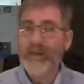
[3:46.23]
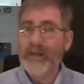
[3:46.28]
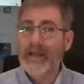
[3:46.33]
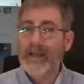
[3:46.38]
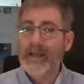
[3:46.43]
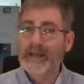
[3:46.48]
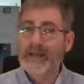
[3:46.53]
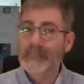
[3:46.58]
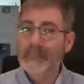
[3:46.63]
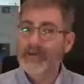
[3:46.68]

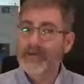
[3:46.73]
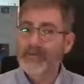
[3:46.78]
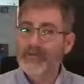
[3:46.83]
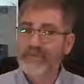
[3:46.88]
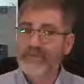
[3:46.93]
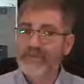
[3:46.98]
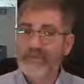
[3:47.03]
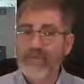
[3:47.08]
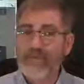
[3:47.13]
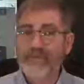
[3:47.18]
but at the
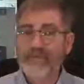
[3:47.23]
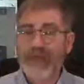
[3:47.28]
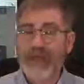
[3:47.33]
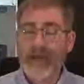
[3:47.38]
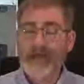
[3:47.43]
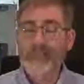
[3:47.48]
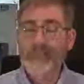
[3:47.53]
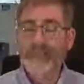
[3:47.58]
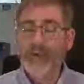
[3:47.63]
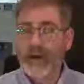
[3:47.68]
same
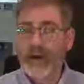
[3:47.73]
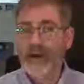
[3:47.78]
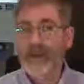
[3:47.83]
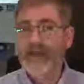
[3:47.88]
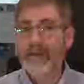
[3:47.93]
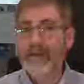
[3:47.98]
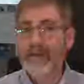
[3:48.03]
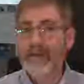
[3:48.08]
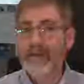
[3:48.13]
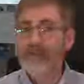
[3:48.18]
time
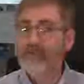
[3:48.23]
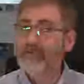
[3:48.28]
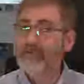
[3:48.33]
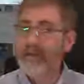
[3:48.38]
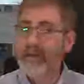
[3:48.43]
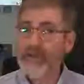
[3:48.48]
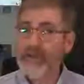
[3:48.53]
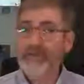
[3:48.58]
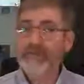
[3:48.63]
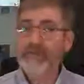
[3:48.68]
targeting
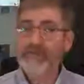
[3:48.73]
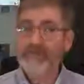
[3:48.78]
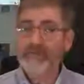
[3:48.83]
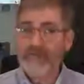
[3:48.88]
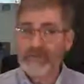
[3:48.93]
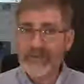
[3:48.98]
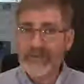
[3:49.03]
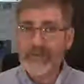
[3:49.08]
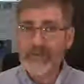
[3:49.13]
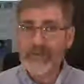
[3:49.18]
Israeli
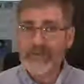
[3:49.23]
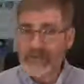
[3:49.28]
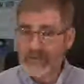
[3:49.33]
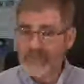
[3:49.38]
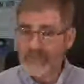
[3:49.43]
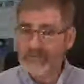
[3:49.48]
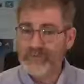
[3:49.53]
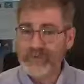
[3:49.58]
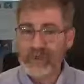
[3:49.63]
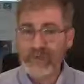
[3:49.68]

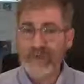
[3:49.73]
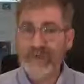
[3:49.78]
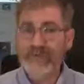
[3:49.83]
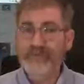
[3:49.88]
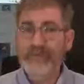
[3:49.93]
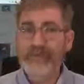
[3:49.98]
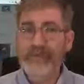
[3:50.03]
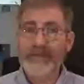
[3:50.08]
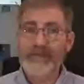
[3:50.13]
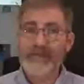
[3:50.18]
civilians. That could
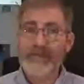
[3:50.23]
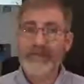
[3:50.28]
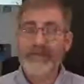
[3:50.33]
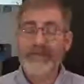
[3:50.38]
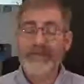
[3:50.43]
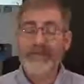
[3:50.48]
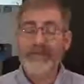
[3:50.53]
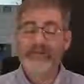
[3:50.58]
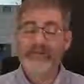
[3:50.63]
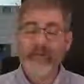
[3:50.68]
be the
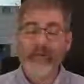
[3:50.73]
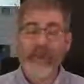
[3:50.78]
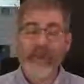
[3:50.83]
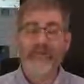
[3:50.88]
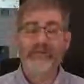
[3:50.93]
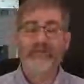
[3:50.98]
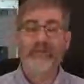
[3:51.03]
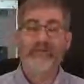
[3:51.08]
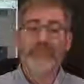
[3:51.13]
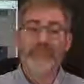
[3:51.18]

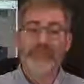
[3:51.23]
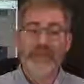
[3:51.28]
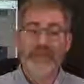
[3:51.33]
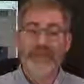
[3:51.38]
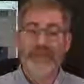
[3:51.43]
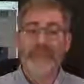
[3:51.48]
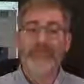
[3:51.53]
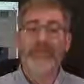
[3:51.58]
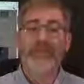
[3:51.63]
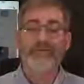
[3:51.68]
catastrophe
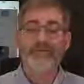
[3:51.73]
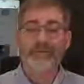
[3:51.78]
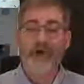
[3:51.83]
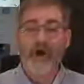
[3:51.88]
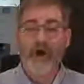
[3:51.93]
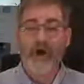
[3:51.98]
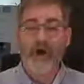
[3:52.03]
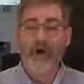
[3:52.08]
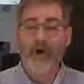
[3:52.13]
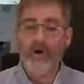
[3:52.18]
in this
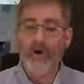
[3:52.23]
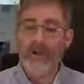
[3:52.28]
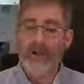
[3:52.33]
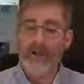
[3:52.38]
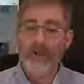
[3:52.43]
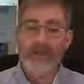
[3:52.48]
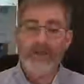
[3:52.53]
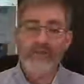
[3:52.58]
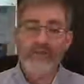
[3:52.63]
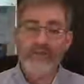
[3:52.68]
all.
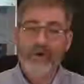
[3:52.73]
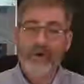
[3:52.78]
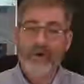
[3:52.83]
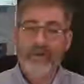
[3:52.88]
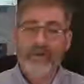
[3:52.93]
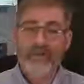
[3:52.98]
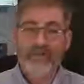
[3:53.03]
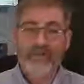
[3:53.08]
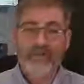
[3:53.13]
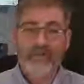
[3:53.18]
So
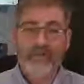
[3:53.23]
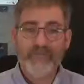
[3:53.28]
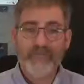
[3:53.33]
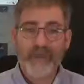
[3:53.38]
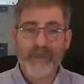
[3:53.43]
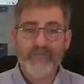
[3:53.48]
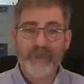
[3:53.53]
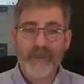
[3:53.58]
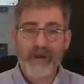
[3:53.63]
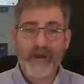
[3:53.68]
it's
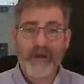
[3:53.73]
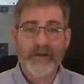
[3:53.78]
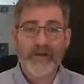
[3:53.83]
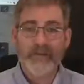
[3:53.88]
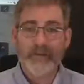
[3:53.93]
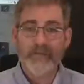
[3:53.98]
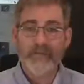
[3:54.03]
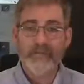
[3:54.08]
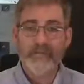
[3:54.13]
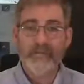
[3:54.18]
definitely not
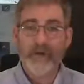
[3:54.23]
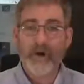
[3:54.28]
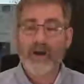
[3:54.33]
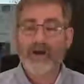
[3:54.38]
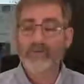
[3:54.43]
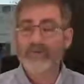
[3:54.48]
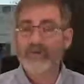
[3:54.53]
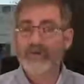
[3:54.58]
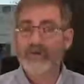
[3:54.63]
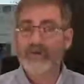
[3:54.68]
a
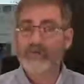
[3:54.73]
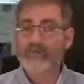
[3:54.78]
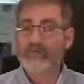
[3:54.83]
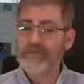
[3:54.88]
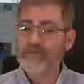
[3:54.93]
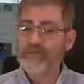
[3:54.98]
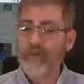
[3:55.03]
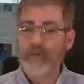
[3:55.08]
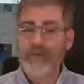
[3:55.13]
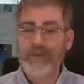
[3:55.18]
smart move
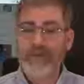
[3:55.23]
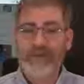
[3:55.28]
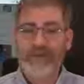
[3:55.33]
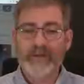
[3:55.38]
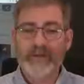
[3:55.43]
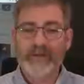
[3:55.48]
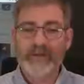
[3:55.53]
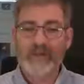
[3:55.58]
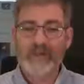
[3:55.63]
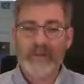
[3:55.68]
from what we
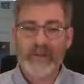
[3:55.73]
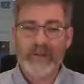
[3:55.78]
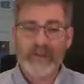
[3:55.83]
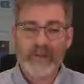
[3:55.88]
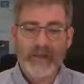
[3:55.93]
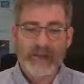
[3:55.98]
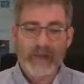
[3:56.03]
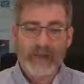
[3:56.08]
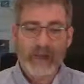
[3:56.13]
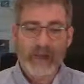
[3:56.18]
can see.
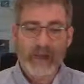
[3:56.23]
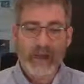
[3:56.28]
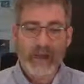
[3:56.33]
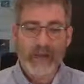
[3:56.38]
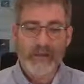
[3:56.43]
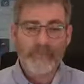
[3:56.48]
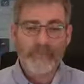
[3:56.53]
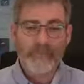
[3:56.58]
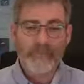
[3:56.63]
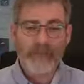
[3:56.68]

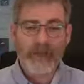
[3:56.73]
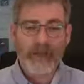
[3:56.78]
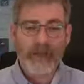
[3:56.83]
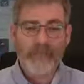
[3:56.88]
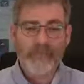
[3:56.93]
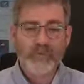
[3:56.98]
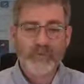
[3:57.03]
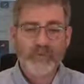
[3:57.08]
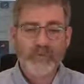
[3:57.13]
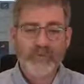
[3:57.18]

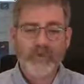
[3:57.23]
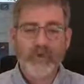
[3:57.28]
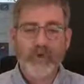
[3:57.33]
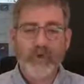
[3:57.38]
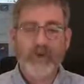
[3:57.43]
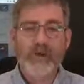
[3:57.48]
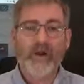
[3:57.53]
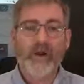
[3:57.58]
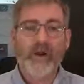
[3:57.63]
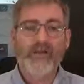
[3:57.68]
Besides what is
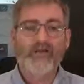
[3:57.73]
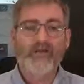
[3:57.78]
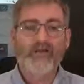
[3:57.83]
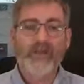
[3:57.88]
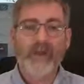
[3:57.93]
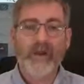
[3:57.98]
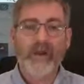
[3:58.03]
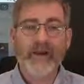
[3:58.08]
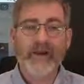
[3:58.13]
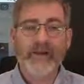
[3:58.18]
going on
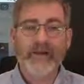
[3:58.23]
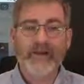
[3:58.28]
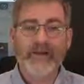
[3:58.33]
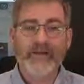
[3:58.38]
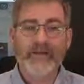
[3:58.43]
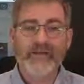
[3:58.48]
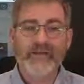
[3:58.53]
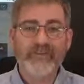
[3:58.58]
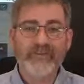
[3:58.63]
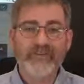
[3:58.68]
there
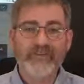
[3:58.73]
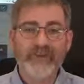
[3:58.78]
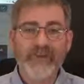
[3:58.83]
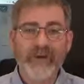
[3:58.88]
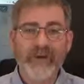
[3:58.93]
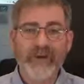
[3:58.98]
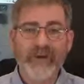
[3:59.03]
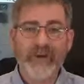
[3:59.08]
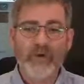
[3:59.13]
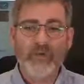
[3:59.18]
in
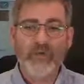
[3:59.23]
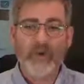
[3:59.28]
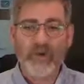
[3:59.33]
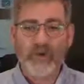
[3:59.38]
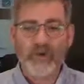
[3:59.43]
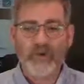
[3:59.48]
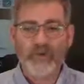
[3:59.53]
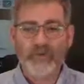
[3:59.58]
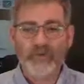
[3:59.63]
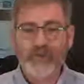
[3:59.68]
Syria, we
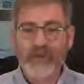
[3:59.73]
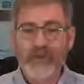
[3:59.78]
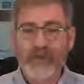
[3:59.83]
also